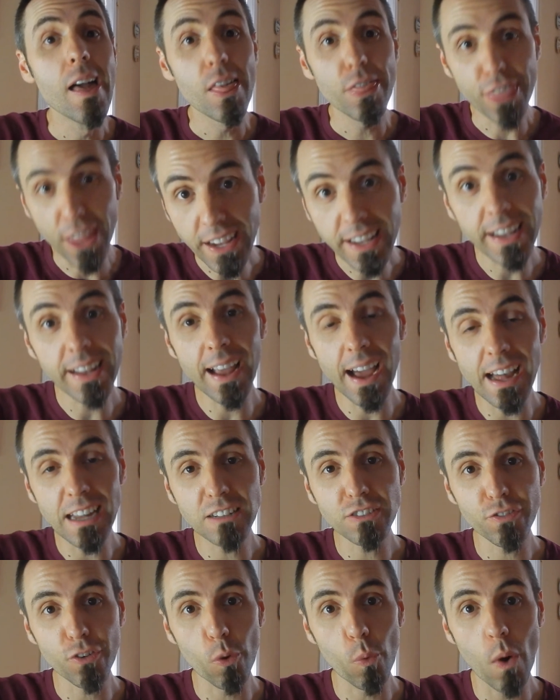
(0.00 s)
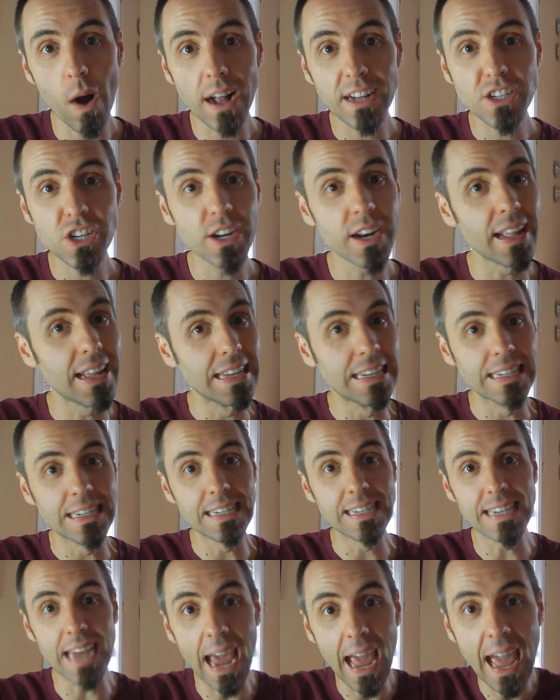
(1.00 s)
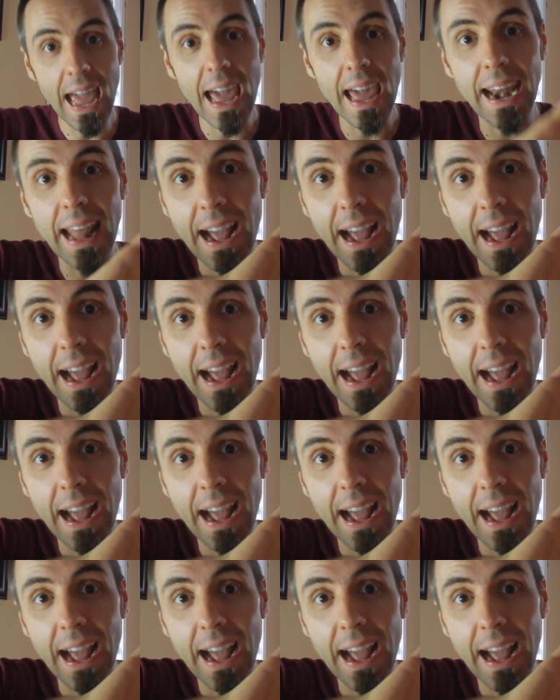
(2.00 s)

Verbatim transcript: Thank you guys for watching, and Dad